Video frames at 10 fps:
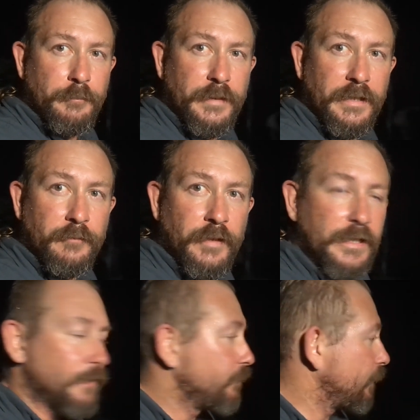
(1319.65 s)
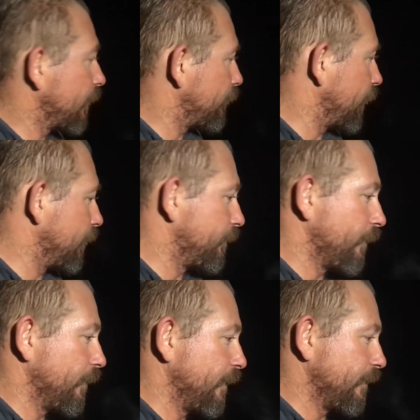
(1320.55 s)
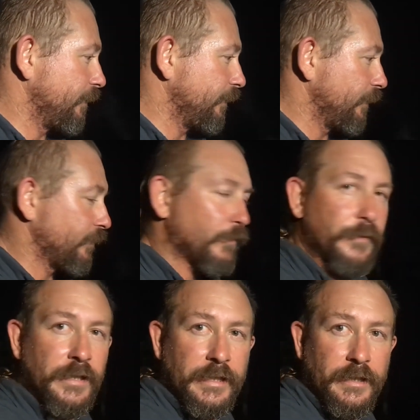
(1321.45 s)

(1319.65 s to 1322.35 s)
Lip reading: getting ready to turn in, because there's not really